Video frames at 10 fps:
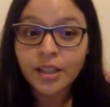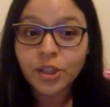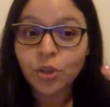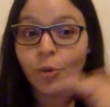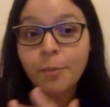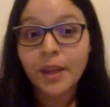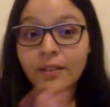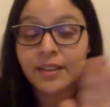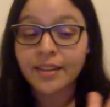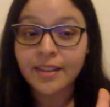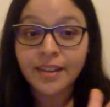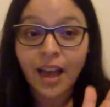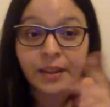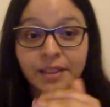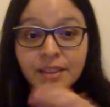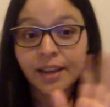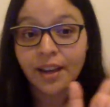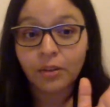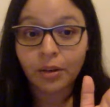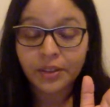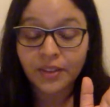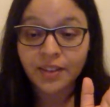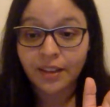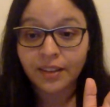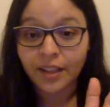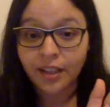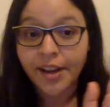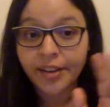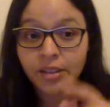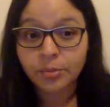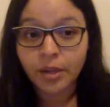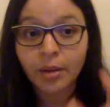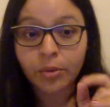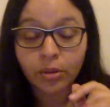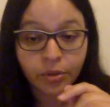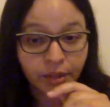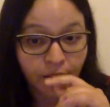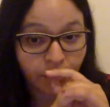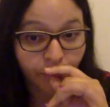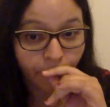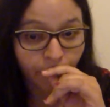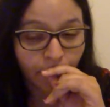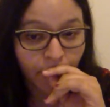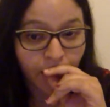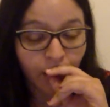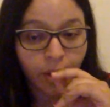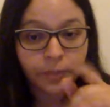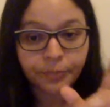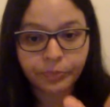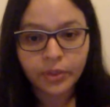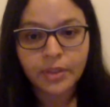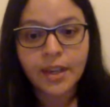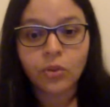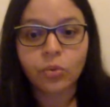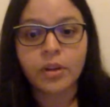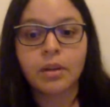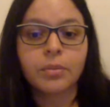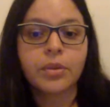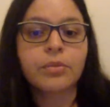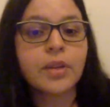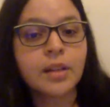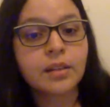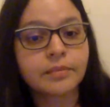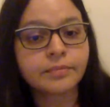so maybe this is outside what we discussed in class, but I'm going to look that up. All right, next one, number 3.